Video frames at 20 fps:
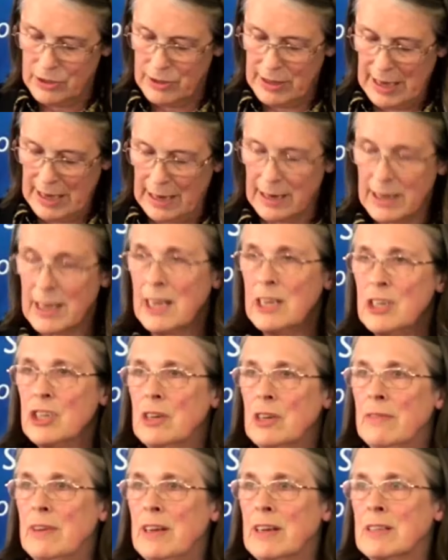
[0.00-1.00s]
to the allocation
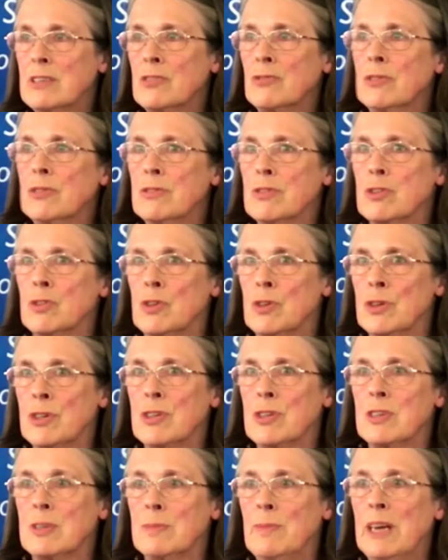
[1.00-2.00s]
of extra
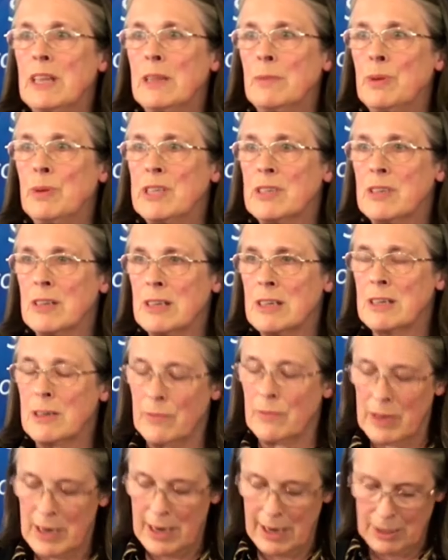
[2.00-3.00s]
resources by the President
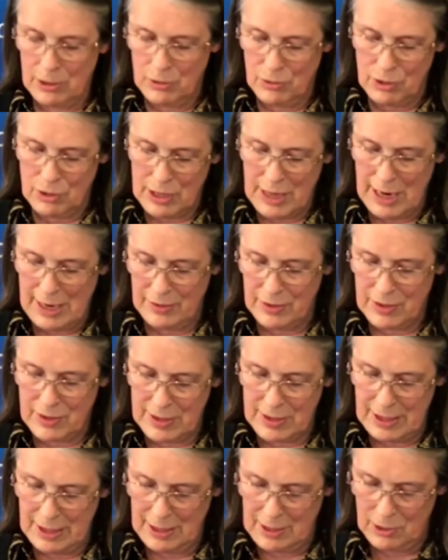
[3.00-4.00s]
of the High Court and the
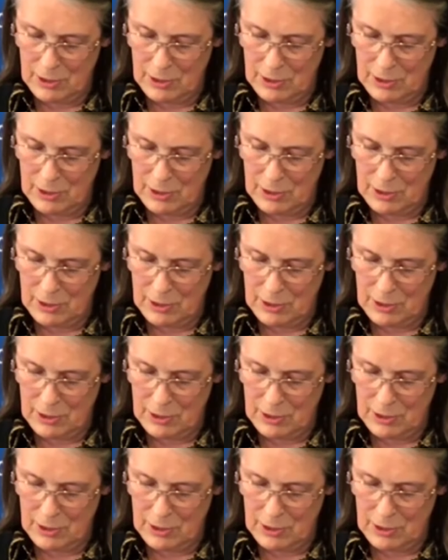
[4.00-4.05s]
CEO.